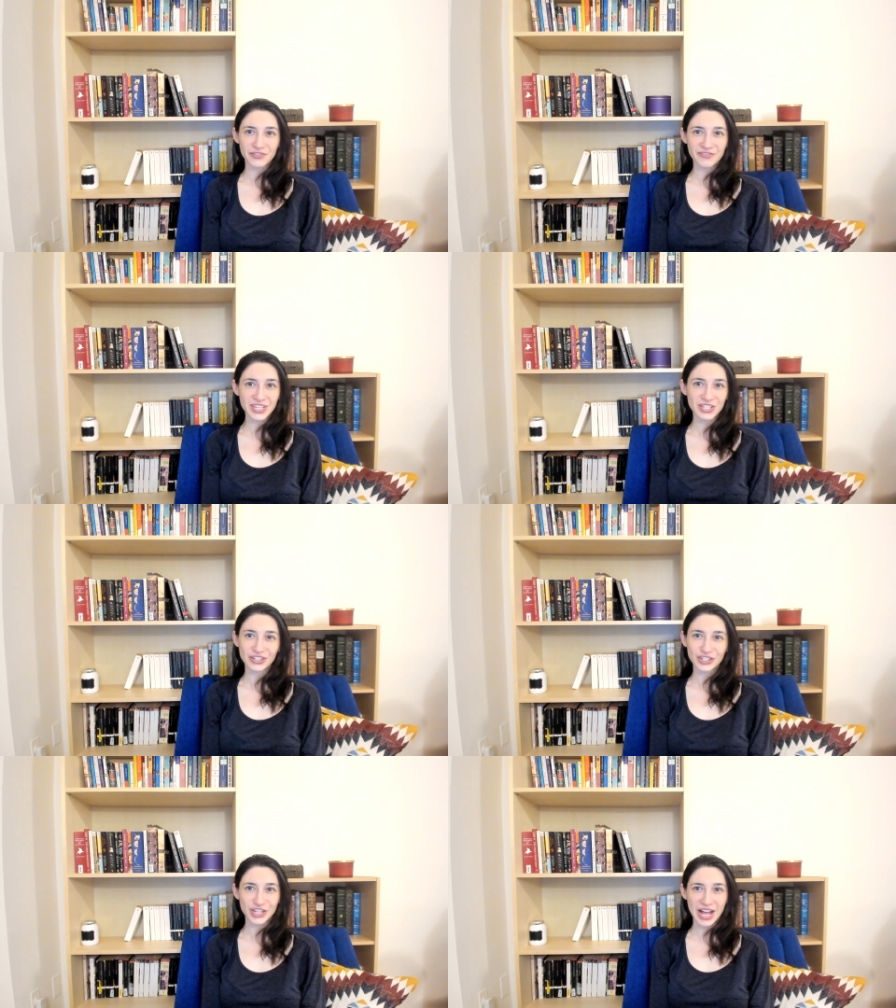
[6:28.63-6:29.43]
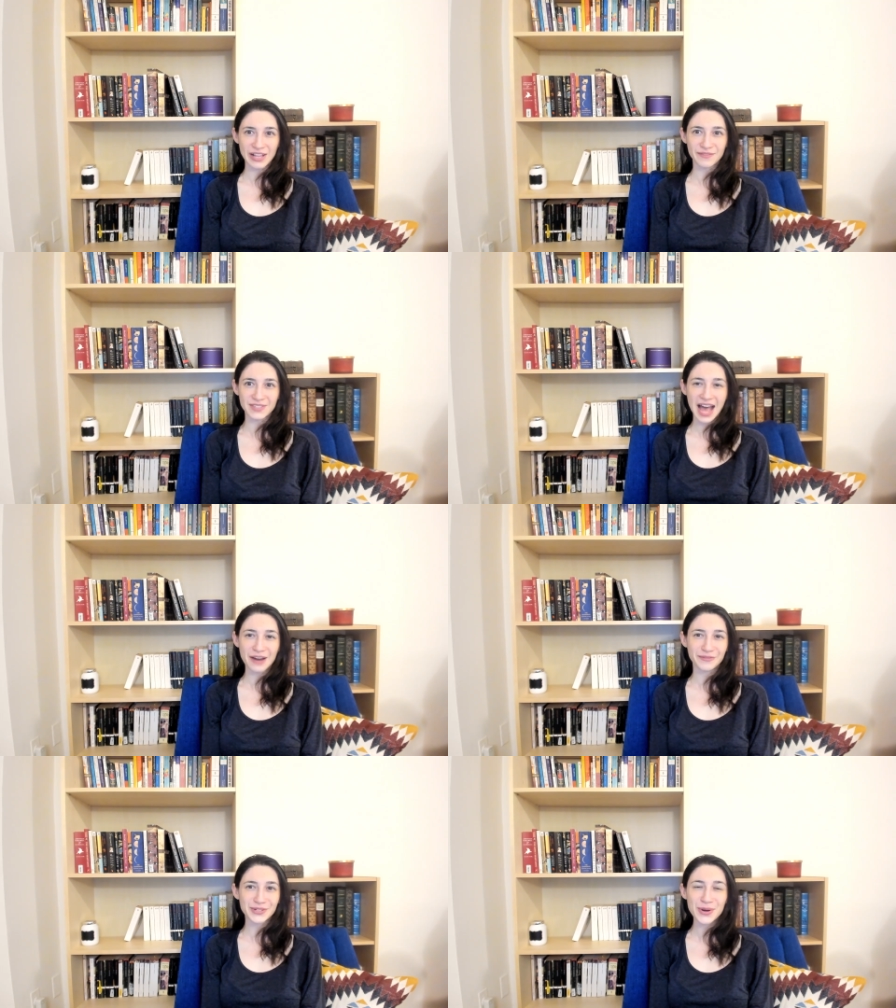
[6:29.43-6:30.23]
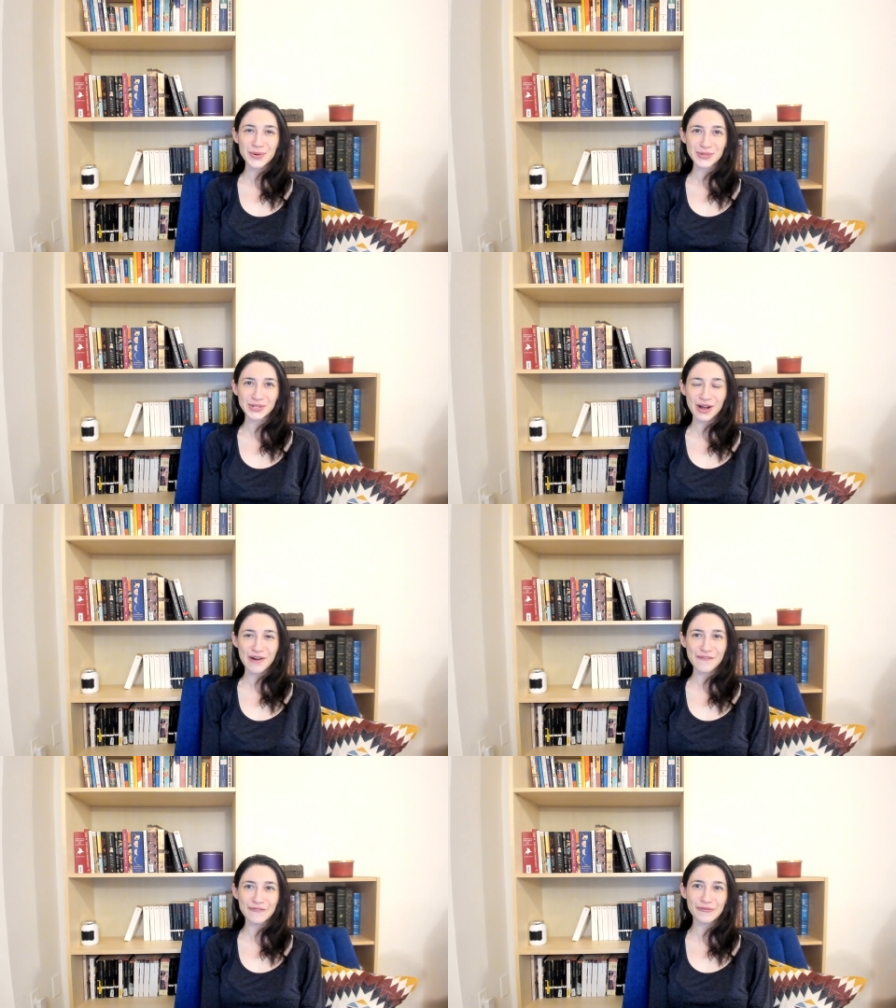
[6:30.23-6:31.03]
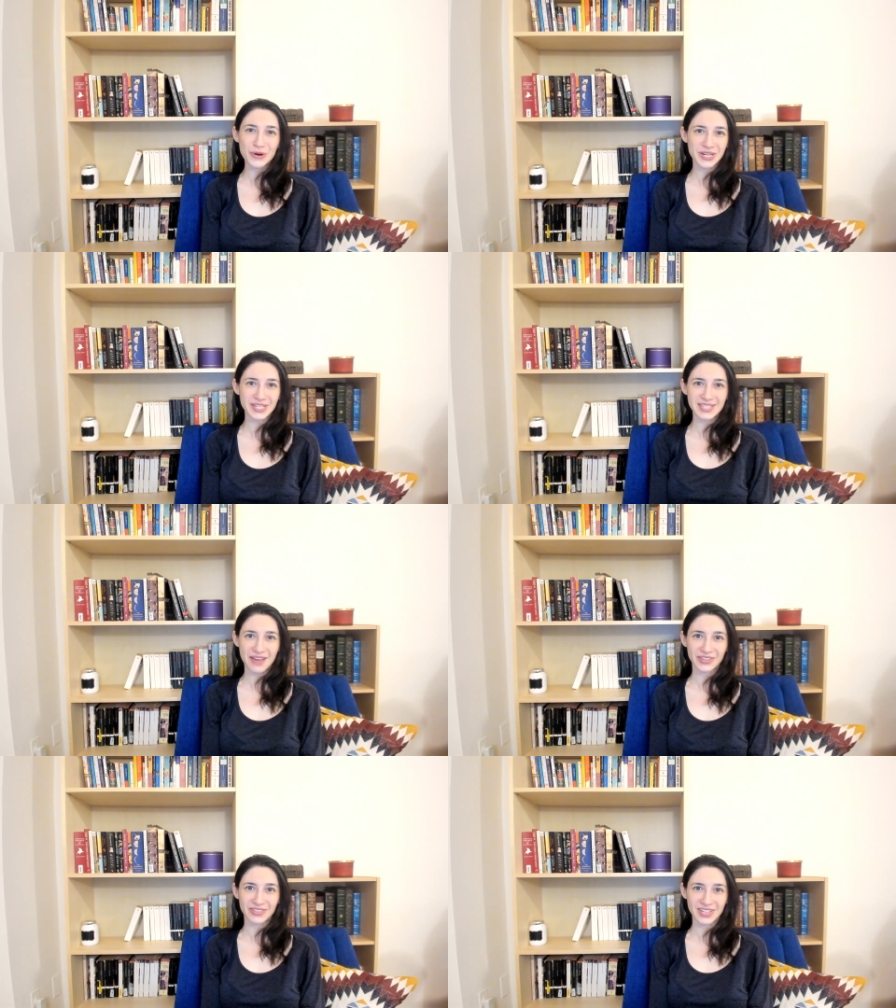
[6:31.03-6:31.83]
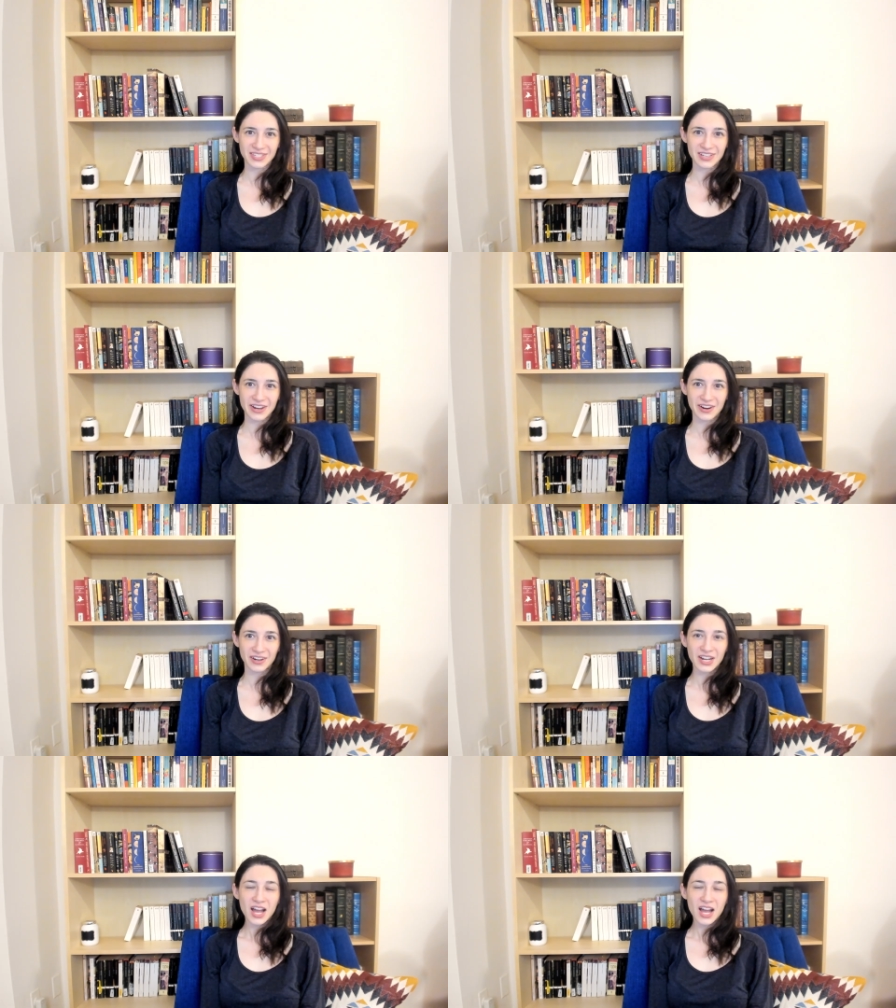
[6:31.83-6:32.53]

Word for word: physical shelves out of a total of 47 this year.